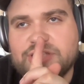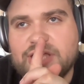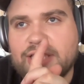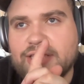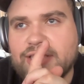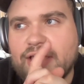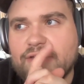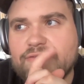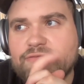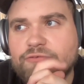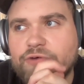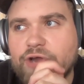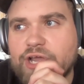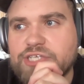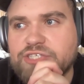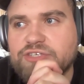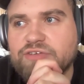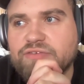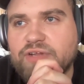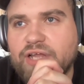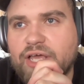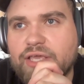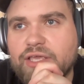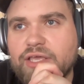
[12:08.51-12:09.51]
It's that
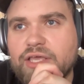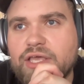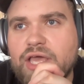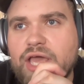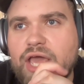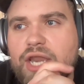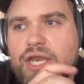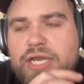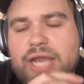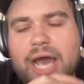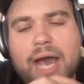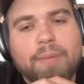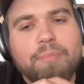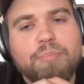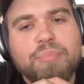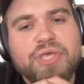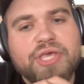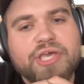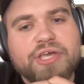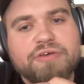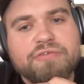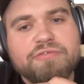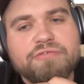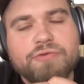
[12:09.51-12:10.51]
phrase of like
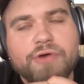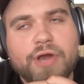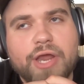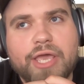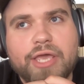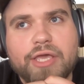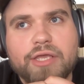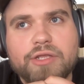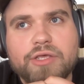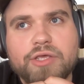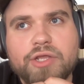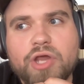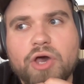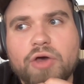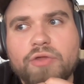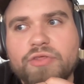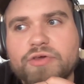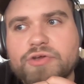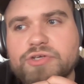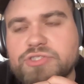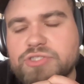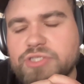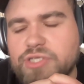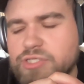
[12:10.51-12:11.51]
not being afraid. You
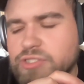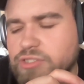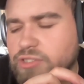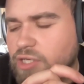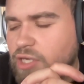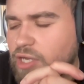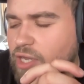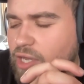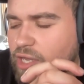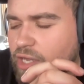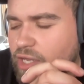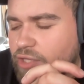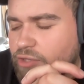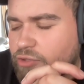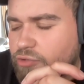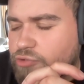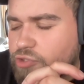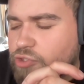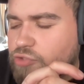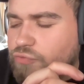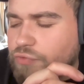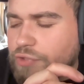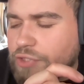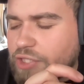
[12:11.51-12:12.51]
know, there's this
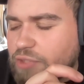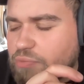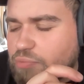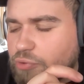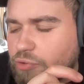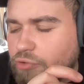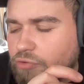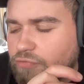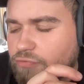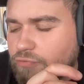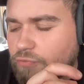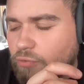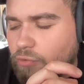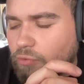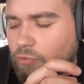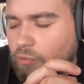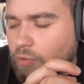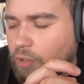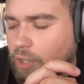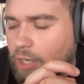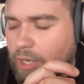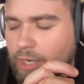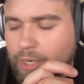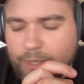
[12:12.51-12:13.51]
really
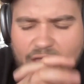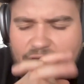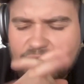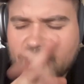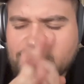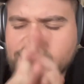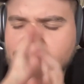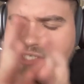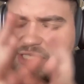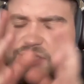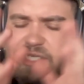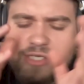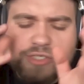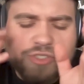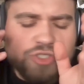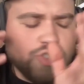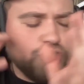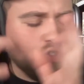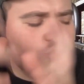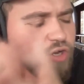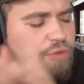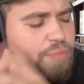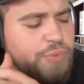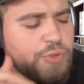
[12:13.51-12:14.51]
beautiful, I guess it's like
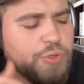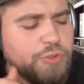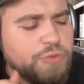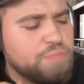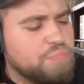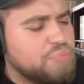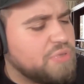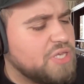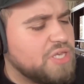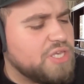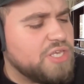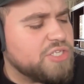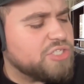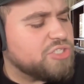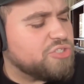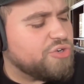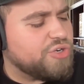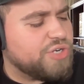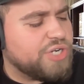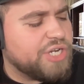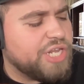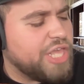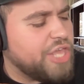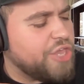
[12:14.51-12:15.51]
a tribute
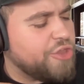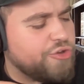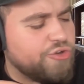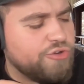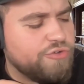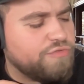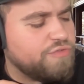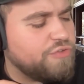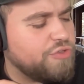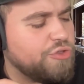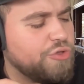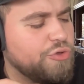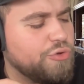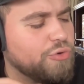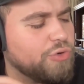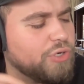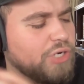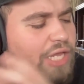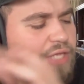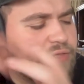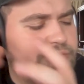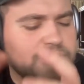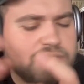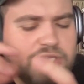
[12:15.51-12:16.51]
piece or an
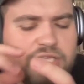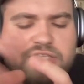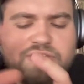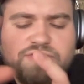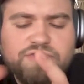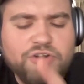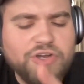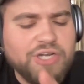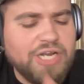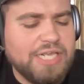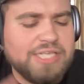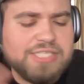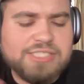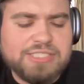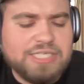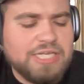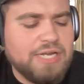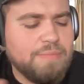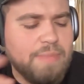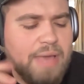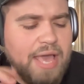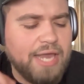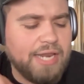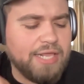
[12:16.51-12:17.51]
interview, or like this, it's very like
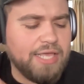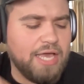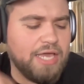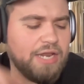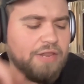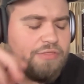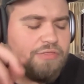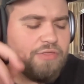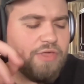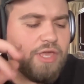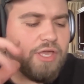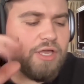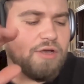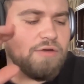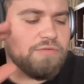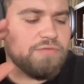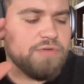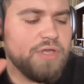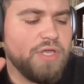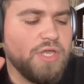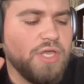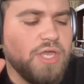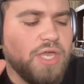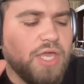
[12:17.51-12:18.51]
cinematic kind of thing
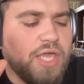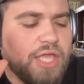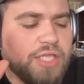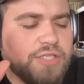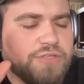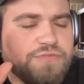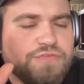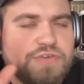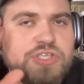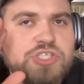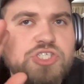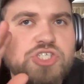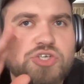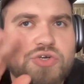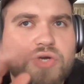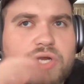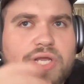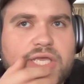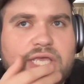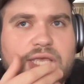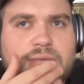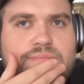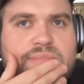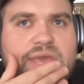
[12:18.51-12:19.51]
of, it's
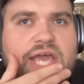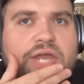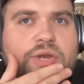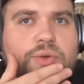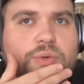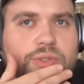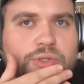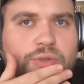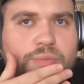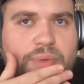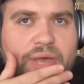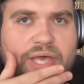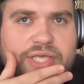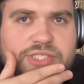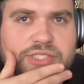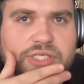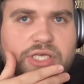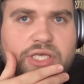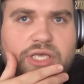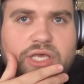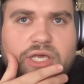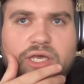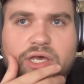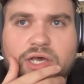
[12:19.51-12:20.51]
featuring Emmanuel
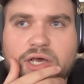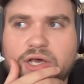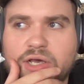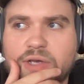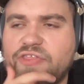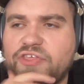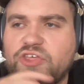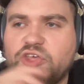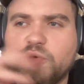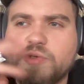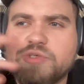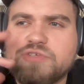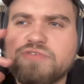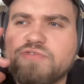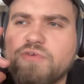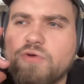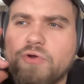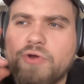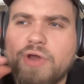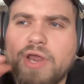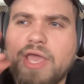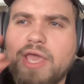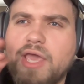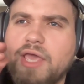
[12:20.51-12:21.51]
Lubezki. I think it was
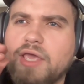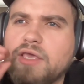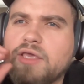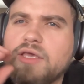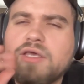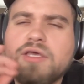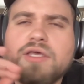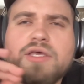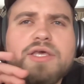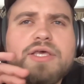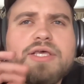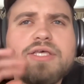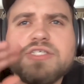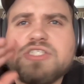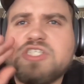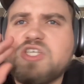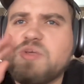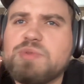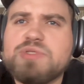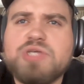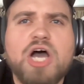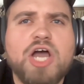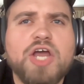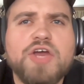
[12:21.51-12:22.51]
for a
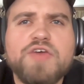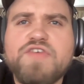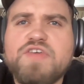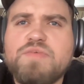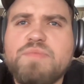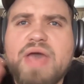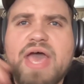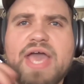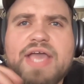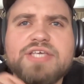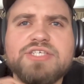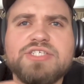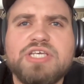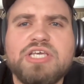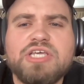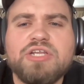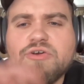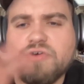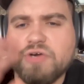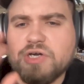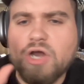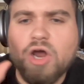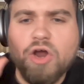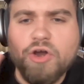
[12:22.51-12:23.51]
cinematography
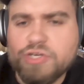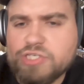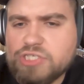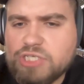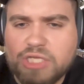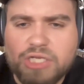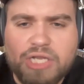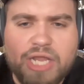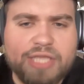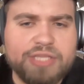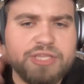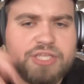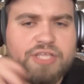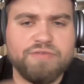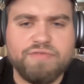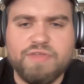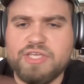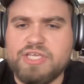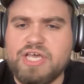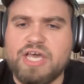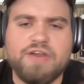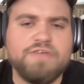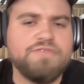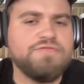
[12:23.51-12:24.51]
magazine or an arts
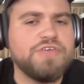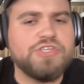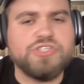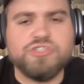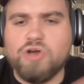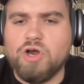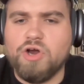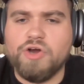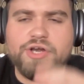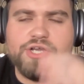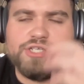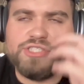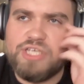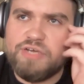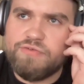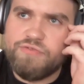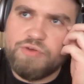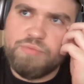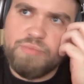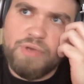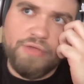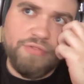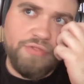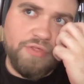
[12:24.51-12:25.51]
collective. They kind of feature artists
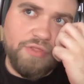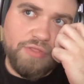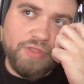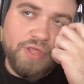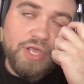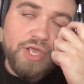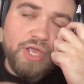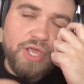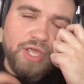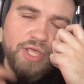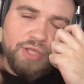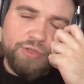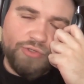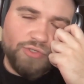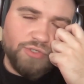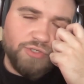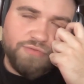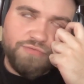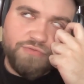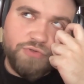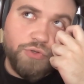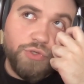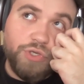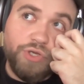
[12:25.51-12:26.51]
every month. And this
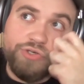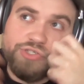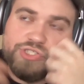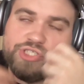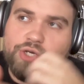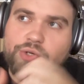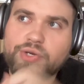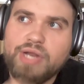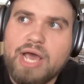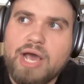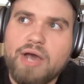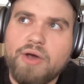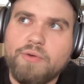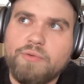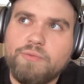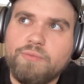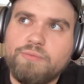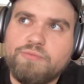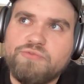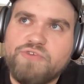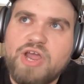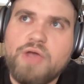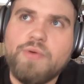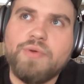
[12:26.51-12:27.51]
was a few years ago
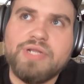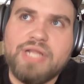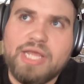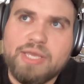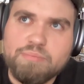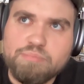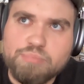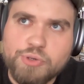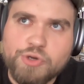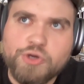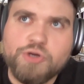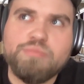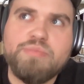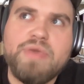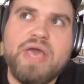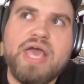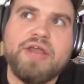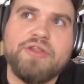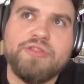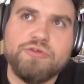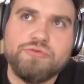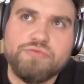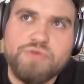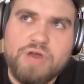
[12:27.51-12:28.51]
now, right when like
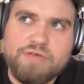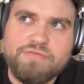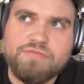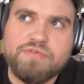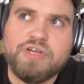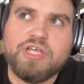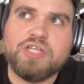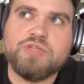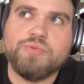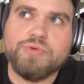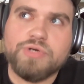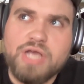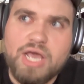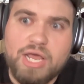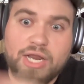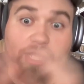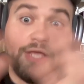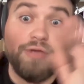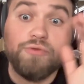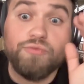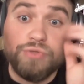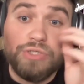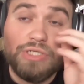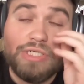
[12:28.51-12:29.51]
Birdman and The Revenant were
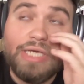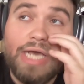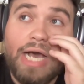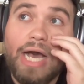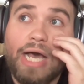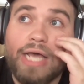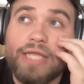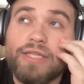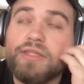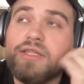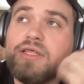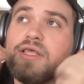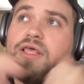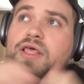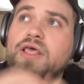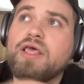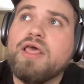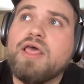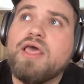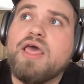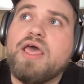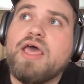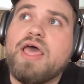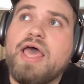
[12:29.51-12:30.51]
kind of like really hot.
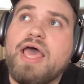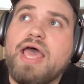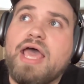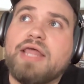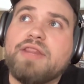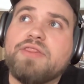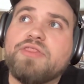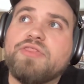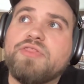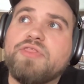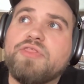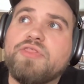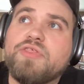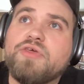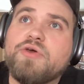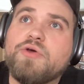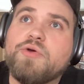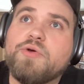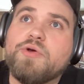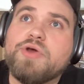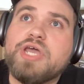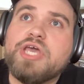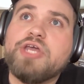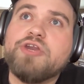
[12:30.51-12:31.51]
Mm-hmm. And
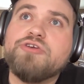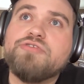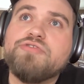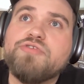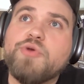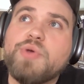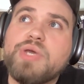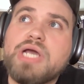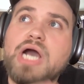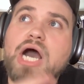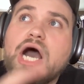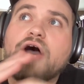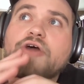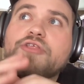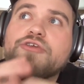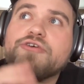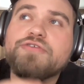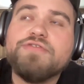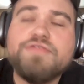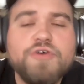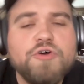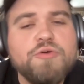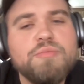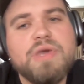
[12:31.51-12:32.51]
they were interviewing
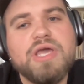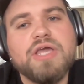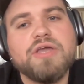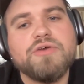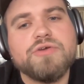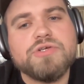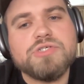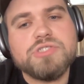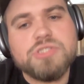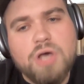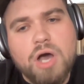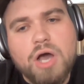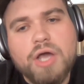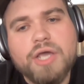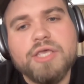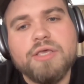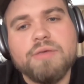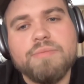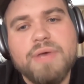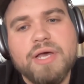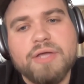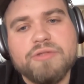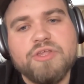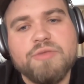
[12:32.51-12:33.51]
other filmmakers
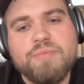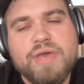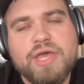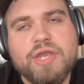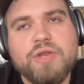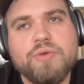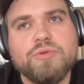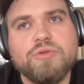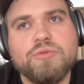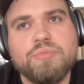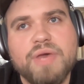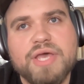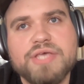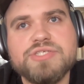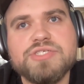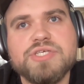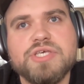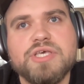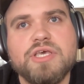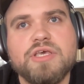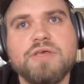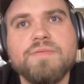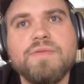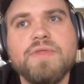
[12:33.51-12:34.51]
talking about Emmanuel
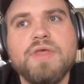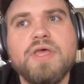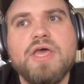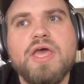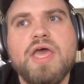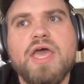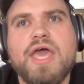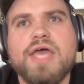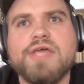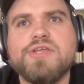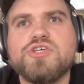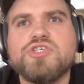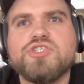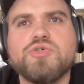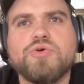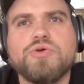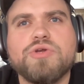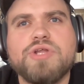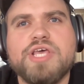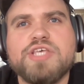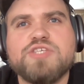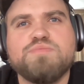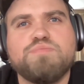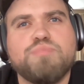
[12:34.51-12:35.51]
Lubezki and just
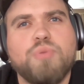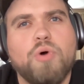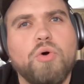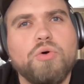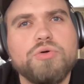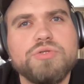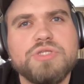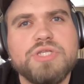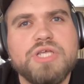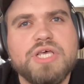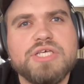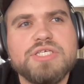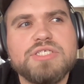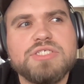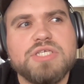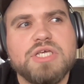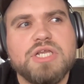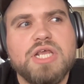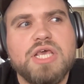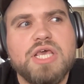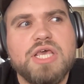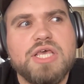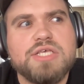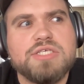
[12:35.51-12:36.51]
sort of his
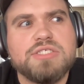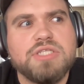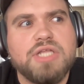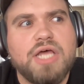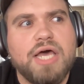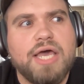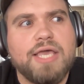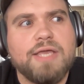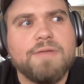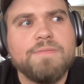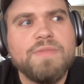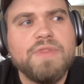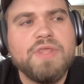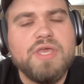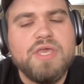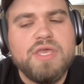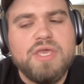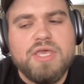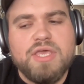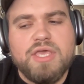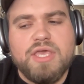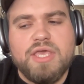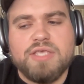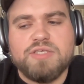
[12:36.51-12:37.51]
boldness and his
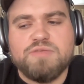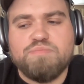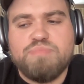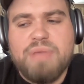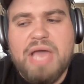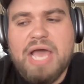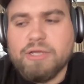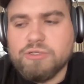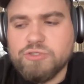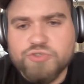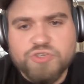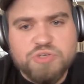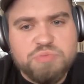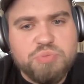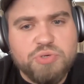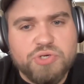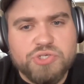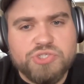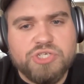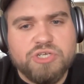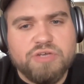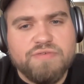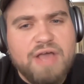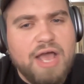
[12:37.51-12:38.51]
boundary
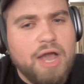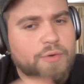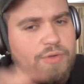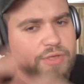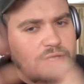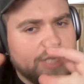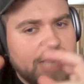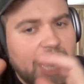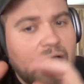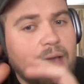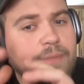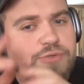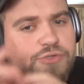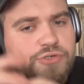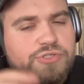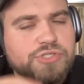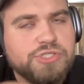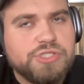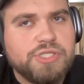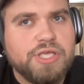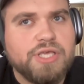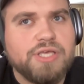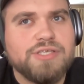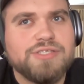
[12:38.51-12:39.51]
pushing of how he
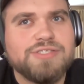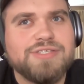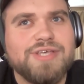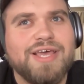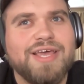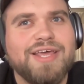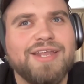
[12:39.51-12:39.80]
captures things.